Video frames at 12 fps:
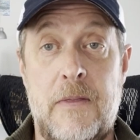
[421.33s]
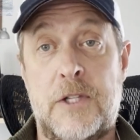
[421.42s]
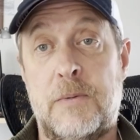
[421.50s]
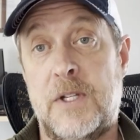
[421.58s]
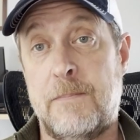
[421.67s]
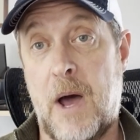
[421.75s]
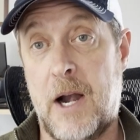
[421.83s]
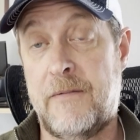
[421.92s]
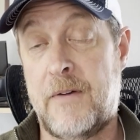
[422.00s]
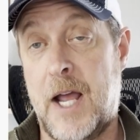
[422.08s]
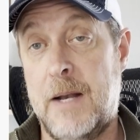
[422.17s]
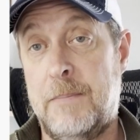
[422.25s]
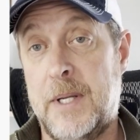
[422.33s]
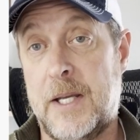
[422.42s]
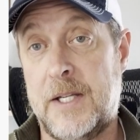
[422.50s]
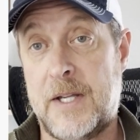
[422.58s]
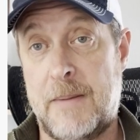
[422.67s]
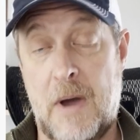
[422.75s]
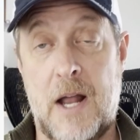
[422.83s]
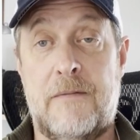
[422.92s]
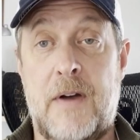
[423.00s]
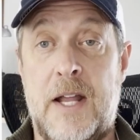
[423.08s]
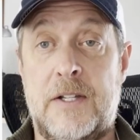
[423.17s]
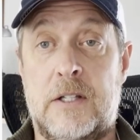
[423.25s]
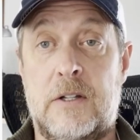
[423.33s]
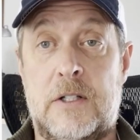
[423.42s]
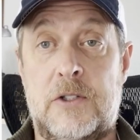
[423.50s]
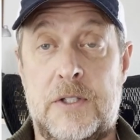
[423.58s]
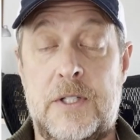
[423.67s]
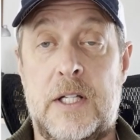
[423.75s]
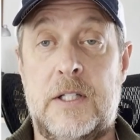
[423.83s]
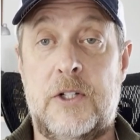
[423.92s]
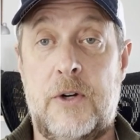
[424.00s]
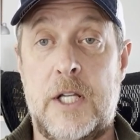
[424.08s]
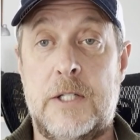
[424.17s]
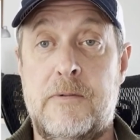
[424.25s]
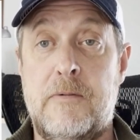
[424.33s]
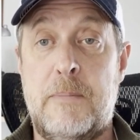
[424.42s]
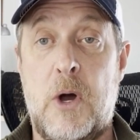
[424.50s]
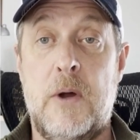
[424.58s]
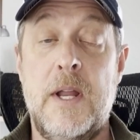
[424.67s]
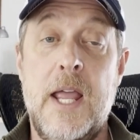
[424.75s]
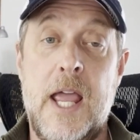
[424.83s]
this one's modified because I modified it to look just like the transom of a boat.